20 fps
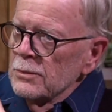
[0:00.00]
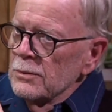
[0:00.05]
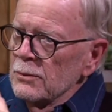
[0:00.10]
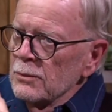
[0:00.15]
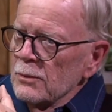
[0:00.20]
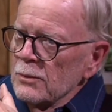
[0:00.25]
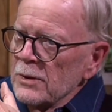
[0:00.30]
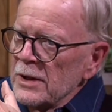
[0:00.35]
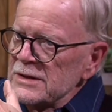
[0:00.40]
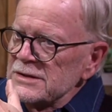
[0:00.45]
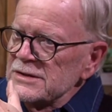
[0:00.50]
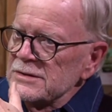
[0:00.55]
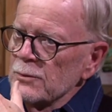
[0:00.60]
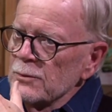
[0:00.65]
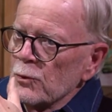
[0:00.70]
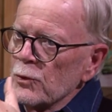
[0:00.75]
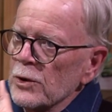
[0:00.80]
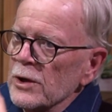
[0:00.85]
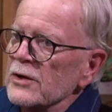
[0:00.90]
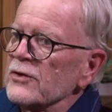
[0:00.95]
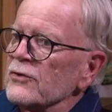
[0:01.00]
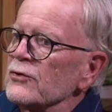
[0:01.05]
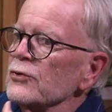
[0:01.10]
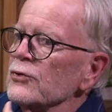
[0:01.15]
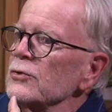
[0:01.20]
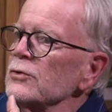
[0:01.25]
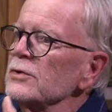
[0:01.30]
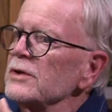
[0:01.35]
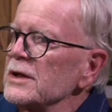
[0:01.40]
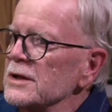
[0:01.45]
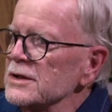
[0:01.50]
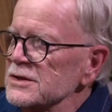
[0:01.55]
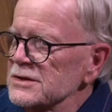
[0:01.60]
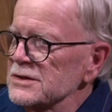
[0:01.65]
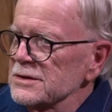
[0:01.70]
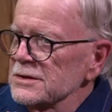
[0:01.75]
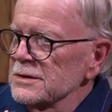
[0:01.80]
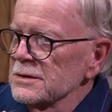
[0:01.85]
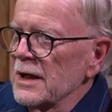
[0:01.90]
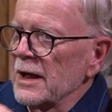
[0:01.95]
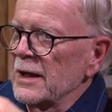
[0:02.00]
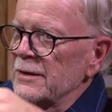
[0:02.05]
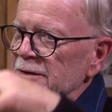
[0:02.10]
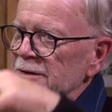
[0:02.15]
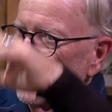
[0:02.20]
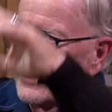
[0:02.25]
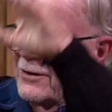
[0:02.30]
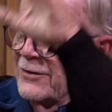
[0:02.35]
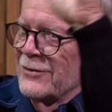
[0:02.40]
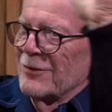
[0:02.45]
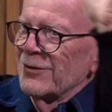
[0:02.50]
let's work through this at that